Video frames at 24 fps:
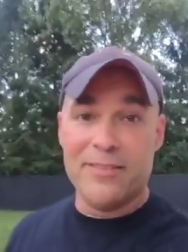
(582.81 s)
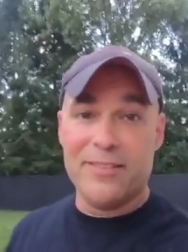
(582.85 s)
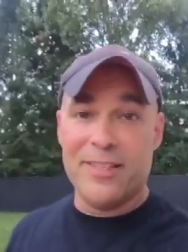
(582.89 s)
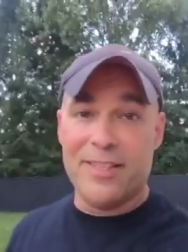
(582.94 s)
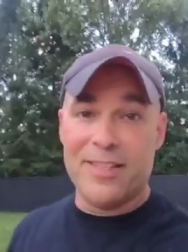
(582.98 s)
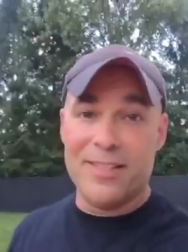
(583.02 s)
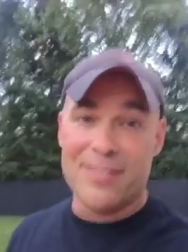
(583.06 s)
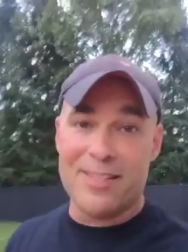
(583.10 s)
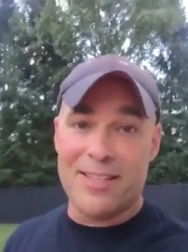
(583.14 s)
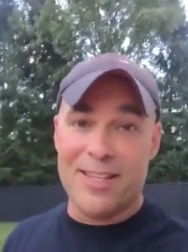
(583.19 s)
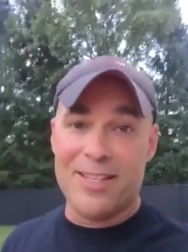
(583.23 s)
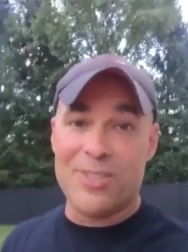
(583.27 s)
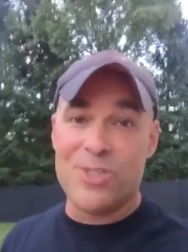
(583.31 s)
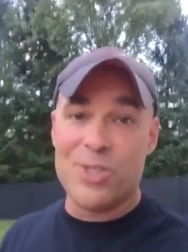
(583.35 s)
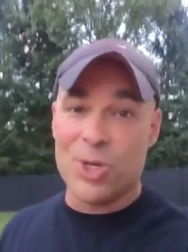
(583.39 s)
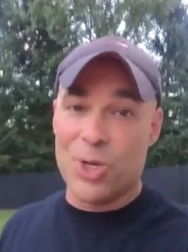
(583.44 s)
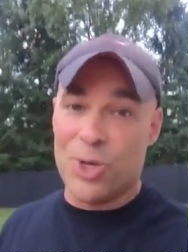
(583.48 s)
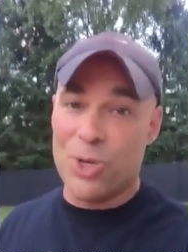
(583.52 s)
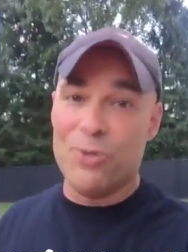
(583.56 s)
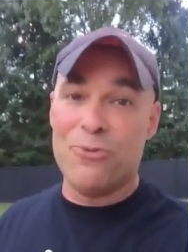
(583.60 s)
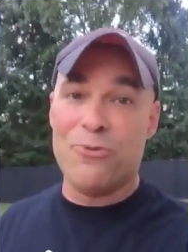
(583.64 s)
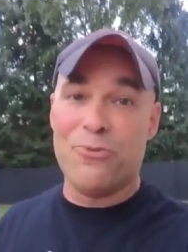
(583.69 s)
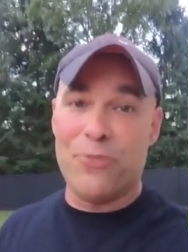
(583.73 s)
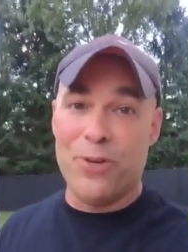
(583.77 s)
It's a
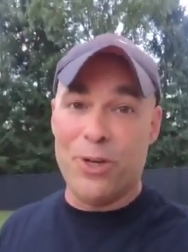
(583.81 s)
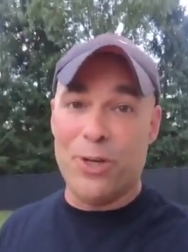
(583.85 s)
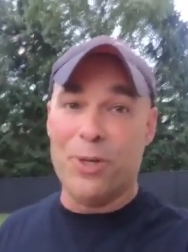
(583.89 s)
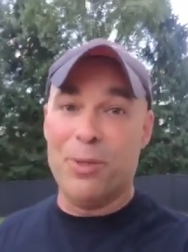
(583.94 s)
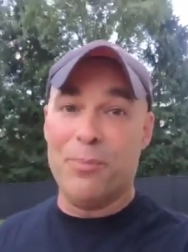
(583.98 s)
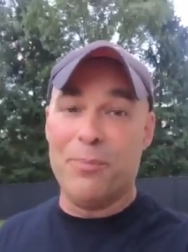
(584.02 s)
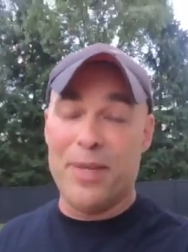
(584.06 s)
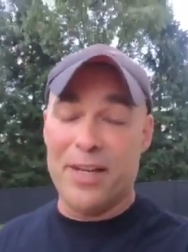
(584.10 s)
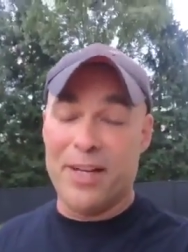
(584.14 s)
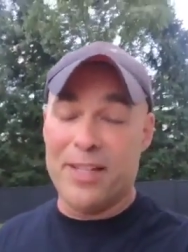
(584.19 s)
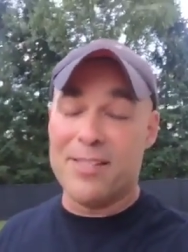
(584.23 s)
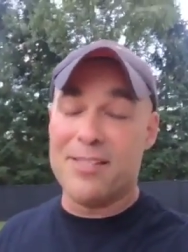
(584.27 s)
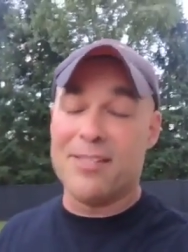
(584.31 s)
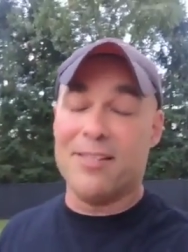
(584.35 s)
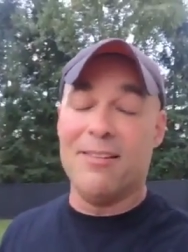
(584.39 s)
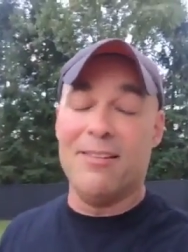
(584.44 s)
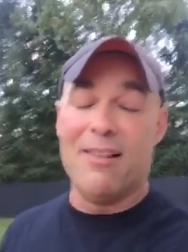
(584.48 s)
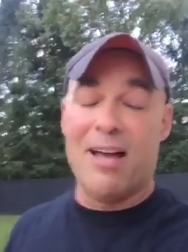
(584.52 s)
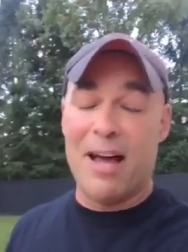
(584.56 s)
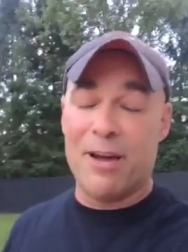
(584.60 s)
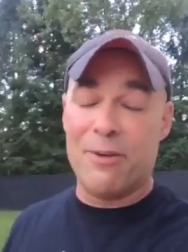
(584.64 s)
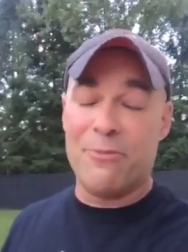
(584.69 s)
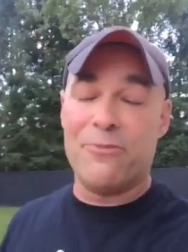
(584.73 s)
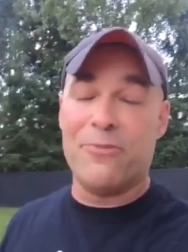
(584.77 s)
good film, and it's a
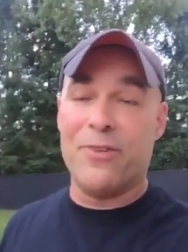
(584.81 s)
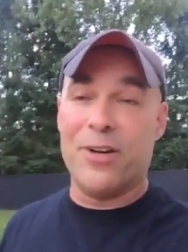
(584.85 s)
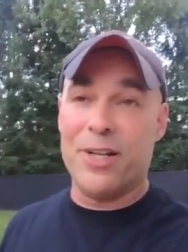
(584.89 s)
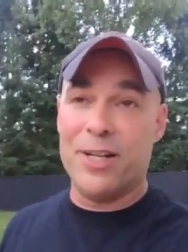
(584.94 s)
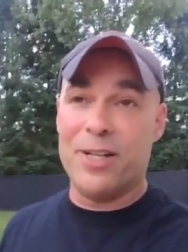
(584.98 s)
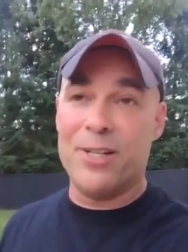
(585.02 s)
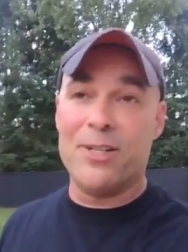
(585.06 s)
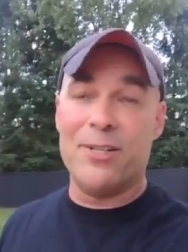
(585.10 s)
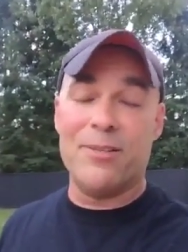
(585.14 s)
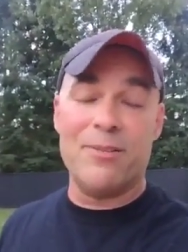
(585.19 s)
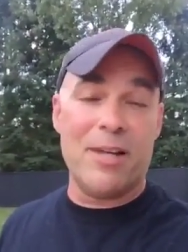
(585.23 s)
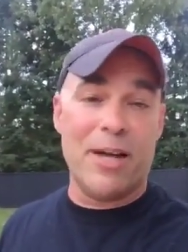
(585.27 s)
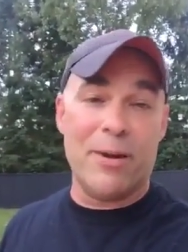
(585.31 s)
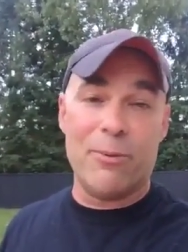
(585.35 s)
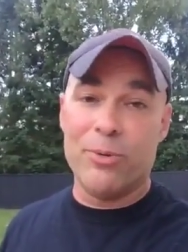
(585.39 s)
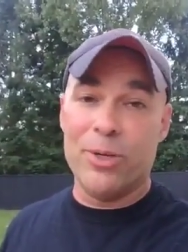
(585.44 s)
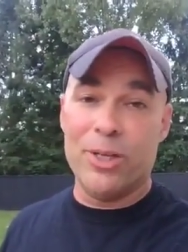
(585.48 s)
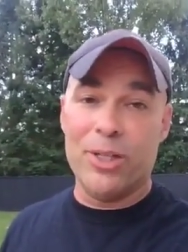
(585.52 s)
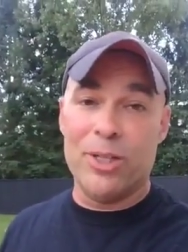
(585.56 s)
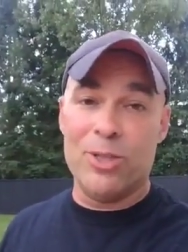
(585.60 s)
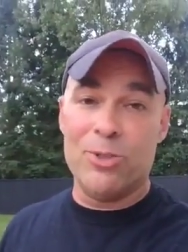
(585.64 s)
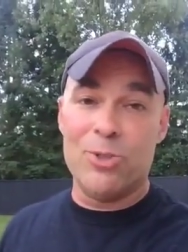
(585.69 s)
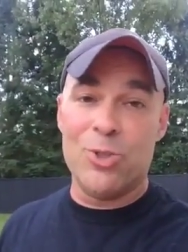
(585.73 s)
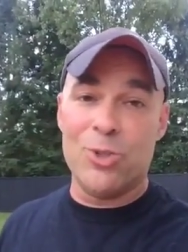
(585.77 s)
lot of fun, and I
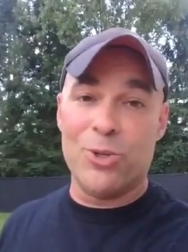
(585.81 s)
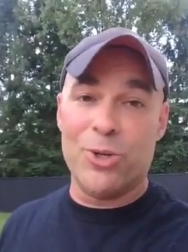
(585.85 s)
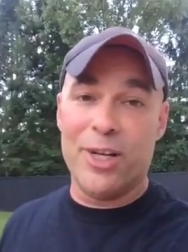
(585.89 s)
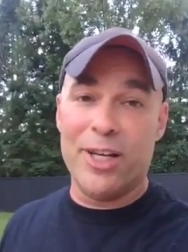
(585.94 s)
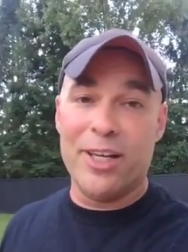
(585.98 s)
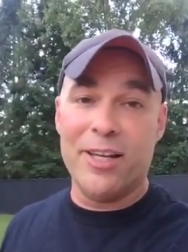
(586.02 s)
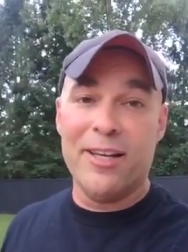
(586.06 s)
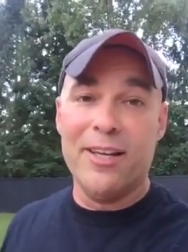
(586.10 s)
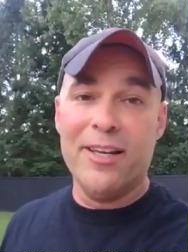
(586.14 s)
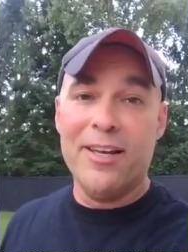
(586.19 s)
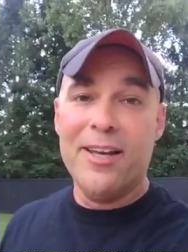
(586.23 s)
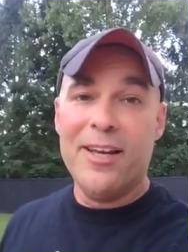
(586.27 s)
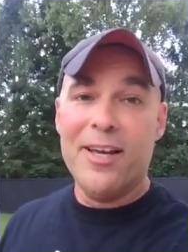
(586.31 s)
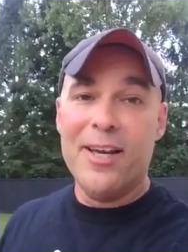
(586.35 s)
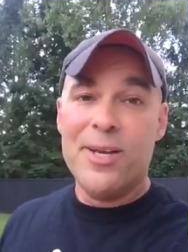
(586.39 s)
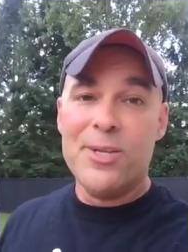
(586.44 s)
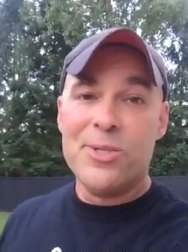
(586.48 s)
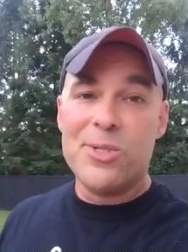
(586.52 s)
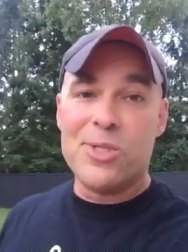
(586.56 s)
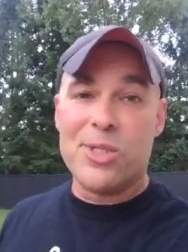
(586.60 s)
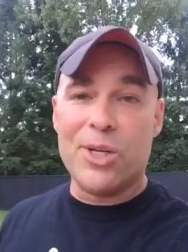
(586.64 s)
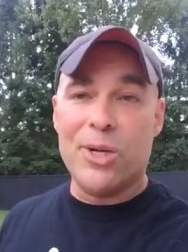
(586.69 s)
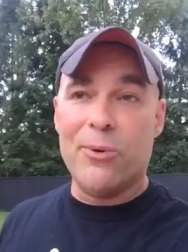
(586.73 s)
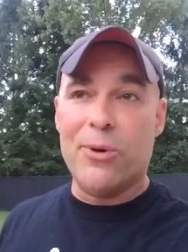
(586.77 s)
really enjoyed it.
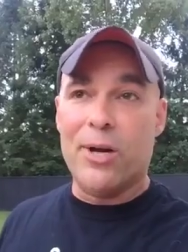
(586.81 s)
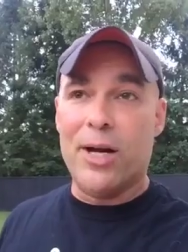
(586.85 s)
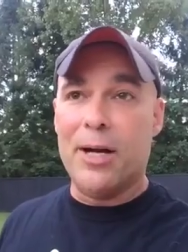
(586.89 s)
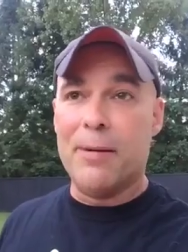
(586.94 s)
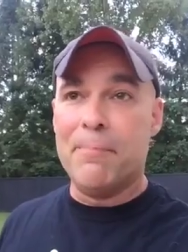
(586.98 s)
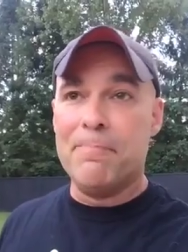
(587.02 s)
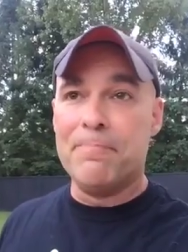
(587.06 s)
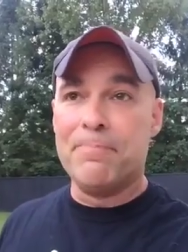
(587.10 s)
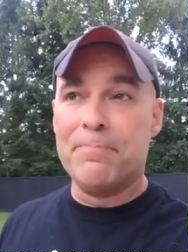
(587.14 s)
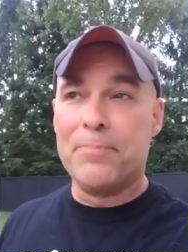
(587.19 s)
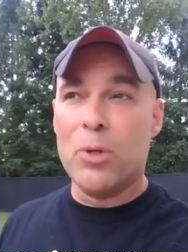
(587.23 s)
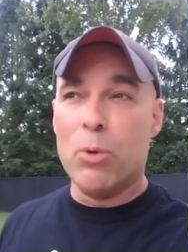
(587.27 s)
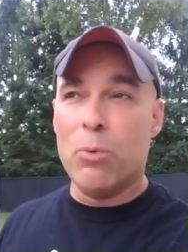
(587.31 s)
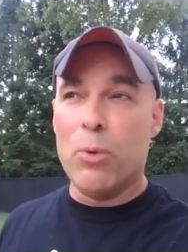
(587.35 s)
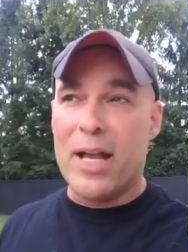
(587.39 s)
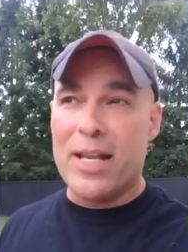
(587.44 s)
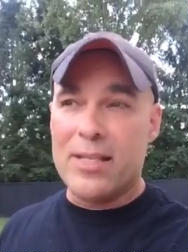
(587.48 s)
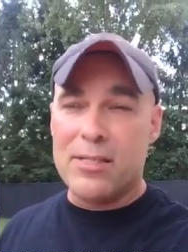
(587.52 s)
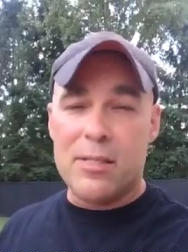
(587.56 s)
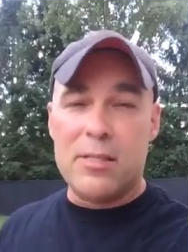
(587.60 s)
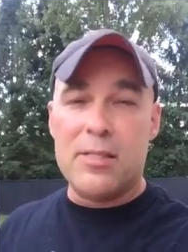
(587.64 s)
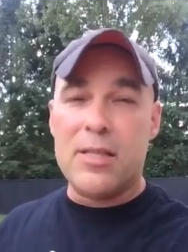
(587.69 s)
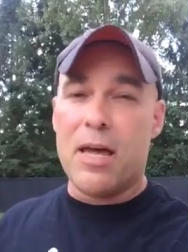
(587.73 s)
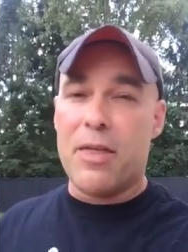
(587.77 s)
So
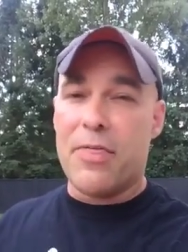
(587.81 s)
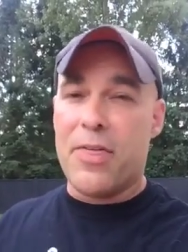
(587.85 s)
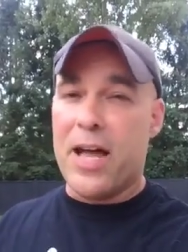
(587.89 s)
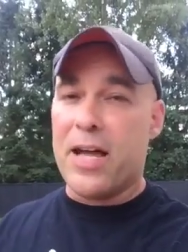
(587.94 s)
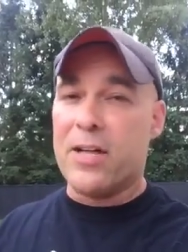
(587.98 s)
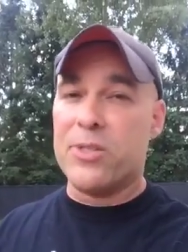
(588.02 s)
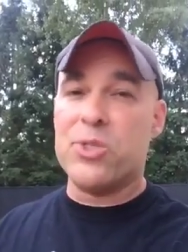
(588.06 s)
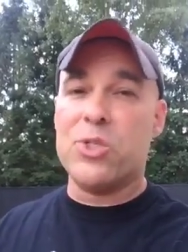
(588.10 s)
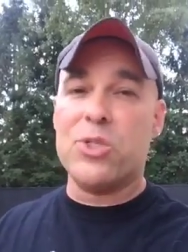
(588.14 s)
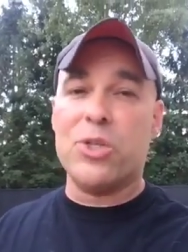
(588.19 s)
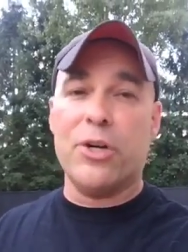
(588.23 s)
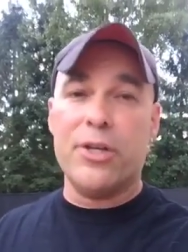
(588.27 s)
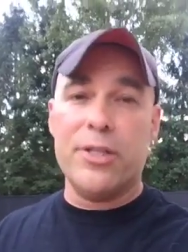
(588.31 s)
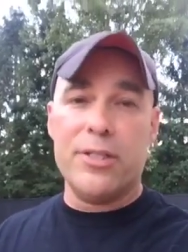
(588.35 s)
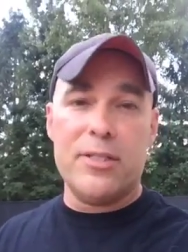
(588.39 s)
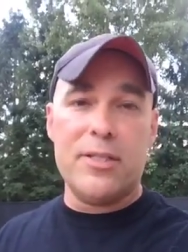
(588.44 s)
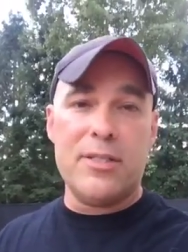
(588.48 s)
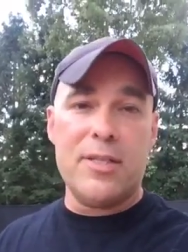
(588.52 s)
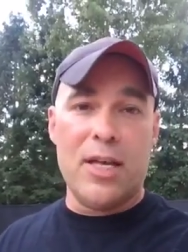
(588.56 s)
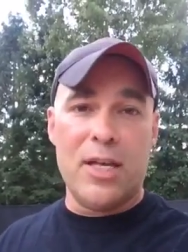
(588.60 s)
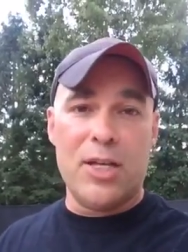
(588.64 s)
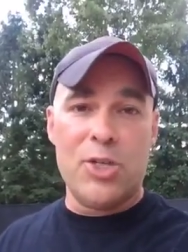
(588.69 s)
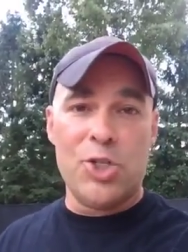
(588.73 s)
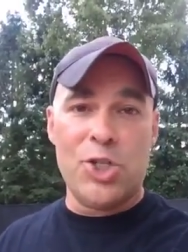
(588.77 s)
as Death House started to
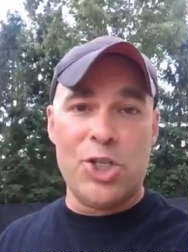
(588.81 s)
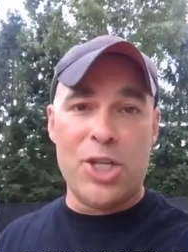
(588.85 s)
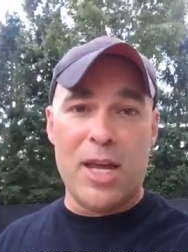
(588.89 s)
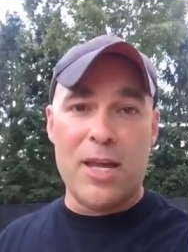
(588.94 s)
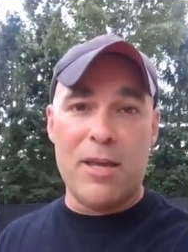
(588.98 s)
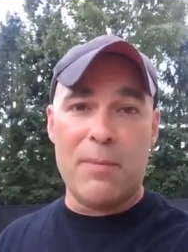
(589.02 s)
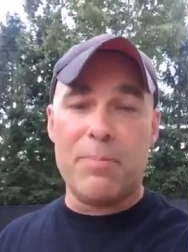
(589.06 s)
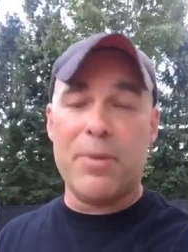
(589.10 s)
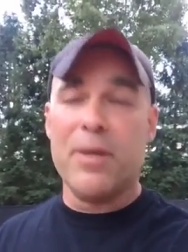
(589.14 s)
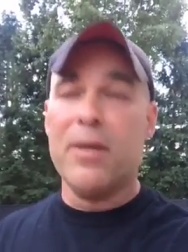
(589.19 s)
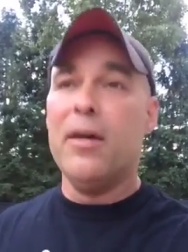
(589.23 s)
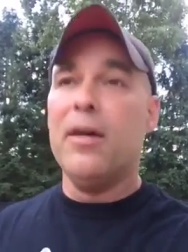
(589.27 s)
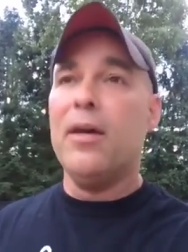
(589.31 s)
take shape,